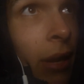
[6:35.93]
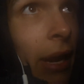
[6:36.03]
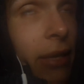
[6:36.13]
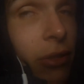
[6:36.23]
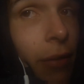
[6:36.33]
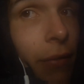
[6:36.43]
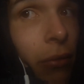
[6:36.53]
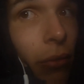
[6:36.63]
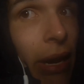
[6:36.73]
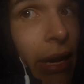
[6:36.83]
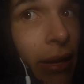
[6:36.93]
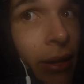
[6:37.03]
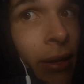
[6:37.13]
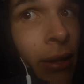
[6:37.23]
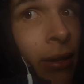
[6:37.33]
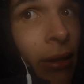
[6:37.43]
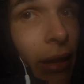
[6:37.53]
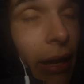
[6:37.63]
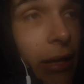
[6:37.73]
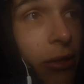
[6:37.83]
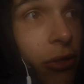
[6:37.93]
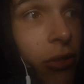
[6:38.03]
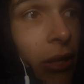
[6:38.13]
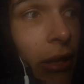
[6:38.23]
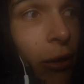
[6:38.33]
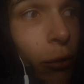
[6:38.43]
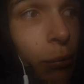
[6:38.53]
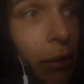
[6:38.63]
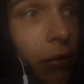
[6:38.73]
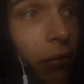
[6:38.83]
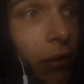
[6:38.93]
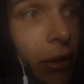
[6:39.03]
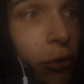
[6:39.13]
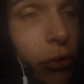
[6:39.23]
And it's not even raining. Like, it's just a little bit of like